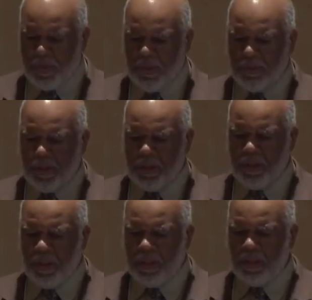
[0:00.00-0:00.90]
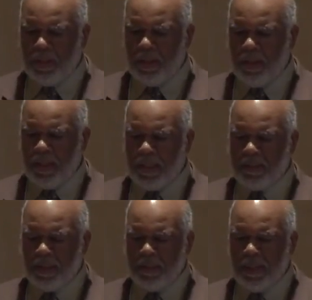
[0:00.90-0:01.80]
So
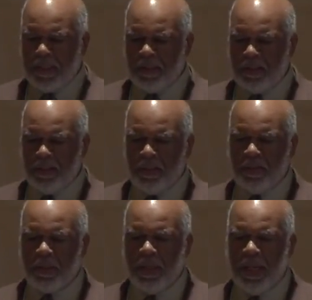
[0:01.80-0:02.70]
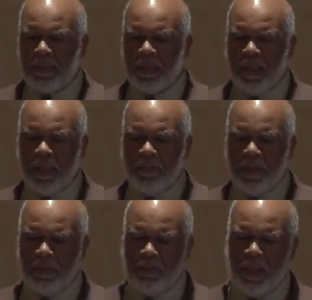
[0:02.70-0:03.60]
that's institutionalized and
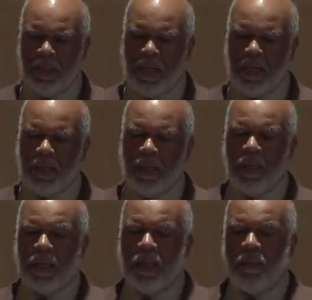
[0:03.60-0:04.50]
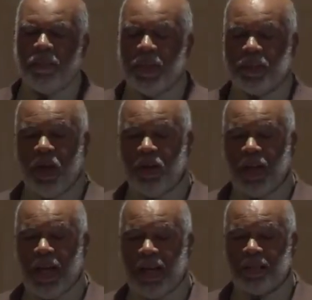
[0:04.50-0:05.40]
individually mediated.
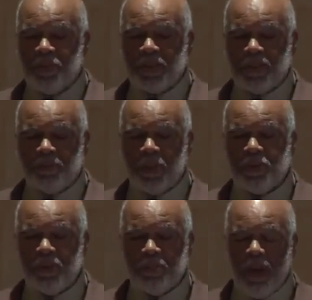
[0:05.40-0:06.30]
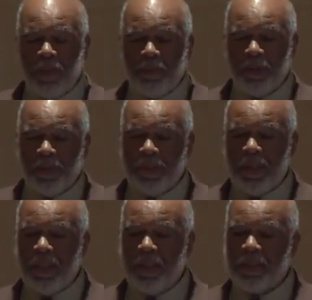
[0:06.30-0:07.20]
Internalized, which is probably the most
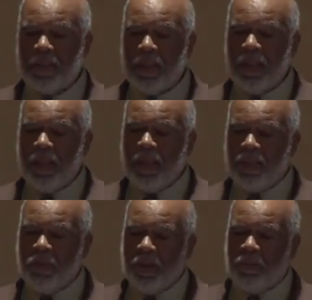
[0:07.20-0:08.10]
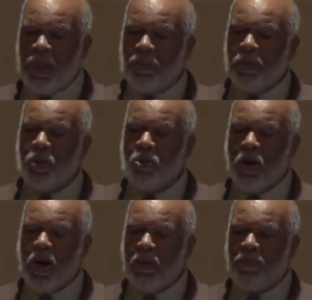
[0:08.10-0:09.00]
insidious, is when the people who
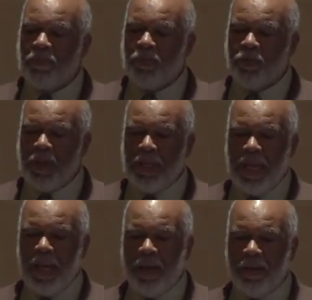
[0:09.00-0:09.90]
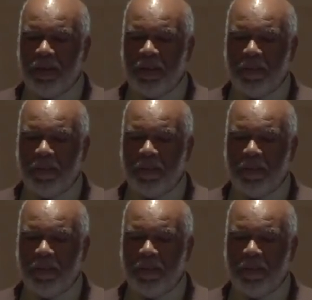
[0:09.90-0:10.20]
are green-haired